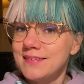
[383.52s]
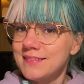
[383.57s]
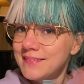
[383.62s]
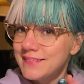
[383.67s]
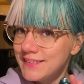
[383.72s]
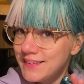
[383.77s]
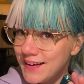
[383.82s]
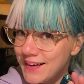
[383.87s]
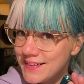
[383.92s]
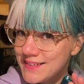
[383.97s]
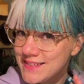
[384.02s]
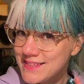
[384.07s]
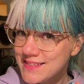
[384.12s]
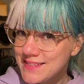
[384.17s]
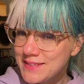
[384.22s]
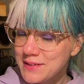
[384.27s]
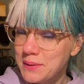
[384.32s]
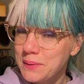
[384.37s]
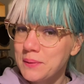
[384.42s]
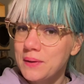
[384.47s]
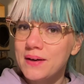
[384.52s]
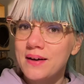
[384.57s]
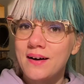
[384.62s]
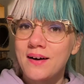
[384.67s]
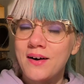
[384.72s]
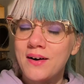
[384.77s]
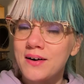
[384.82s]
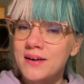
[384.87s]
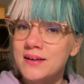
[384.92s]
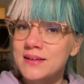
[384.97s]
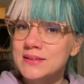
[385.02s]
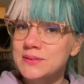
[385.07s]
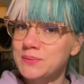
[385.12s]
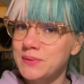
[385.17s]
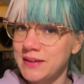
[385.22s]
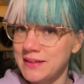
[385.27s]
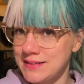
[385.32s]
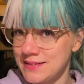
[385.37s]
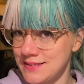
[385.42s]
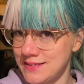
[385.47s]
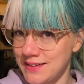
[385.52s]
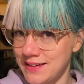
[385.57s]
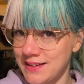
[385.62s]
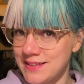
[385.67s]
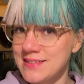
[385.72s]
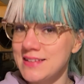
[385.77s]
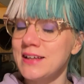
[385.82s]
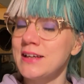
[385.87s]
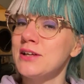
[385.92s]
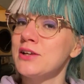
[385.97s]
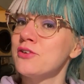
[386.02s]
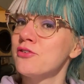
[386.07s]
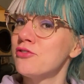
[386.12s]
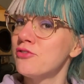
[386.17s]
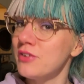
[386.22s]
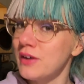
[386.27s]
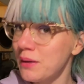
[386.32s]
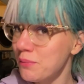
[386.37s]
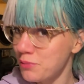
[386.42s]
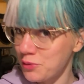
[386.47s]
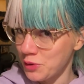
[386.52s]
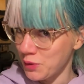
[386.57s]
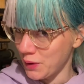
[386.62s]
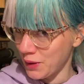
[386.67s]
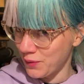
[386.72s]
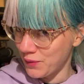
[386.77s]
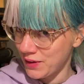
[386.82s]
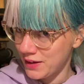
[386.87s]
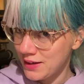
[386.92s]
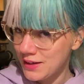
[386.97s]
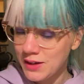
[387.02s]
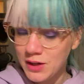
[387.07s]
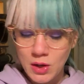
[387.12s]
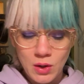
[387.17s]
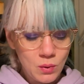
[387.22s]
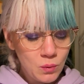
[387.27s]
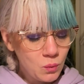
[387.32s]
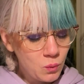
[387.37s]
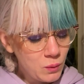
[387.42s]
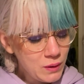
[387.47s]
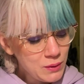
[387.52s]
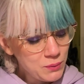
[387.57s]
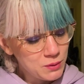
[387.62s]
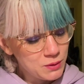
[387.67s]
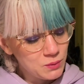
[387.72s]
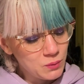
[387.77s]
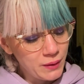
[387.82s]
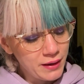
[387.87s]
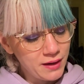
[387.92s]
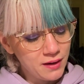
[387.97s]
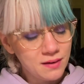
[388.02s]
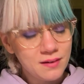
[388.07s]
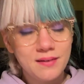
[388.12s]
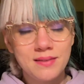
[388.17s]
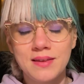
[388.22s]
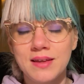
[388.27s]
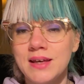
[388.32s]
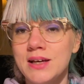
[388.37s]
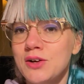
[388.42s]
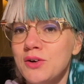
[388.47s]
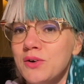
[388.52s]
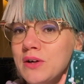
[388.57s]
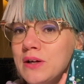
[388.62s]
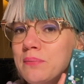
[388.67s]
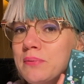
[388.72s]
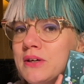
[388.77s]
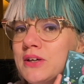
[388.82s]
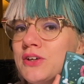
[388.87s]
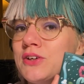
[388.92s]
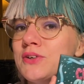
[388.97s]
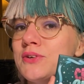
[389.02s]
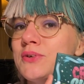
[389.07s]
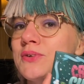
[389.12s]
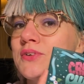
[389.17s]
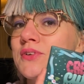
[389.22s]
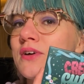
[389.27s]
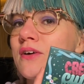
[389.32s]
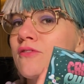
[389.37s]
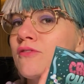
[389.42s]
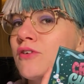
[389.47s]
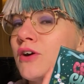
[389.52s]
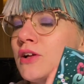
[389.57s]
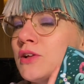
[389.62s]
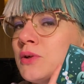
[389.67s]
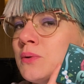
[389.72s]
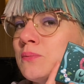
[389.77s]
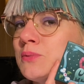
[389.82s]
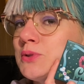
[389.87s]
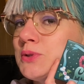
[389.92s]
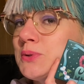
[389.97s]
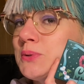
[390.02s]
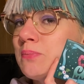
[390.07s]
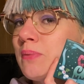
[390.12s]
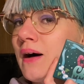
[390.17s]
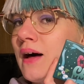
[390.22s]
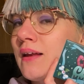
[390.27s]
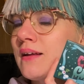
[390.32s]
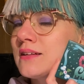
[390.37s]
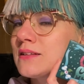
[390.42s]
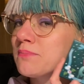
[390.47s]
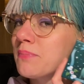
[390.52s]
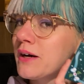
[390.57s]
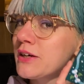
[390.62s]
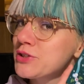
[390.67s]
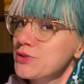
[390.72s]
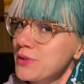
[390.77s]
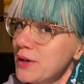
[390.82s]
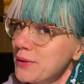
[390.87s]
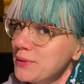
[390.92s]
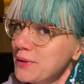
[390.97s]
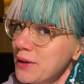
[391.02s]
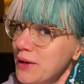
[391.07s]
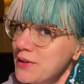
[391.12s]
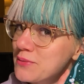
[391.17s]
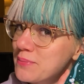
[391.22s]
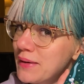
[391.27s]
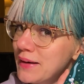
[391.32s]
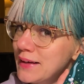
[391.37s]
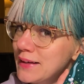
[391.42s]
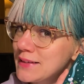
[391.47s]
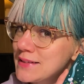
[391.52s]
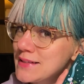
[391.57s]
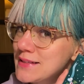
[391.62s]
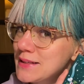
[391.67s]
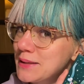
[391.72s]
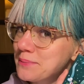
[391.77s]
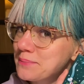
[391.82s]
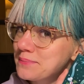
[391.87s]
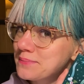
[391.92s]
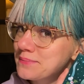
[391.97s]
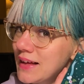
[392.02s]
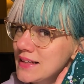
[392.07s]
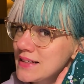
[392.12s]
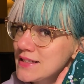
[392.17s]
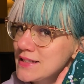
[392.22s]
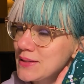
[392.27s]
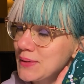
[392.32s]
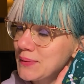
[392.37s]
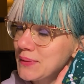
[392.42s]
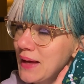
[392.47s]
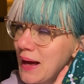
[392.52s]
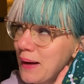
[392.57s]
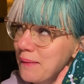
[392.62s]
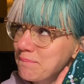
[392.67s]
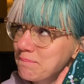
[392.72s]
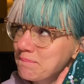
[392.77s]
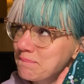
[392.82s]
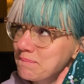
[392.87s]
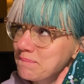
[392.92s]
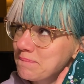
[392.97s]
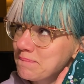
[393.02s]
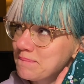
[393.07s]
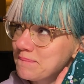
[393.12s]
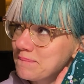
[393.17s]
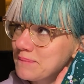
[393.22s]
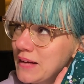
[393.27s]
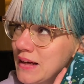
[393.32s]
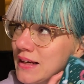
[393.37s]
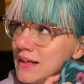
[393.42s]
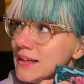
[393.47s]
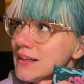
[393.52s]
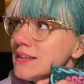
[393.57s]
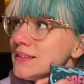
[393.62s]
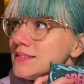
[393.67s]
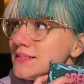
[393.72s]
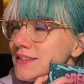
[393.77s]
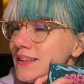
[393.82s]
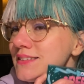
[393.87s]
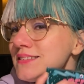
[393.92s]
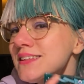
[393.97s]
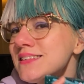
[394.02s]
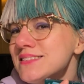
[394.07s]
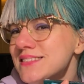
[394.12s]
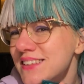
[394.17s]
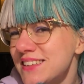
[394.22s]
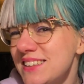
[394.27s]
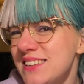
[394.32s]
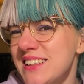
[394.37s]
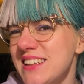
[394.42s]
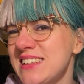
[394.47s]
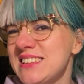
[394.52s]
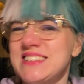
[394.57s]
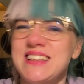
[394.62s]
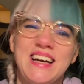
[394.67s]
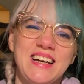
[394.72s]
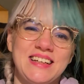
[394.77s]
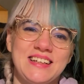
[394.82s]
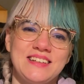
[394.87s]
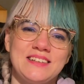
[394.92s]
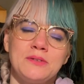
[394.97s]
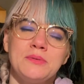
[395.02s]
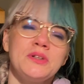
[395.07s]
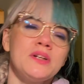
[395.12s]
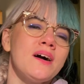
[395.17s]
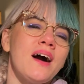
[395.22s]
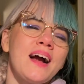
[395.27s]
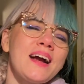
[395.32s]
yes, on Wednesdays in February, we will wear the Creepy Cute Volume 2 palette by Shroud Cosmetics. So yeah, just a little excited. You know, I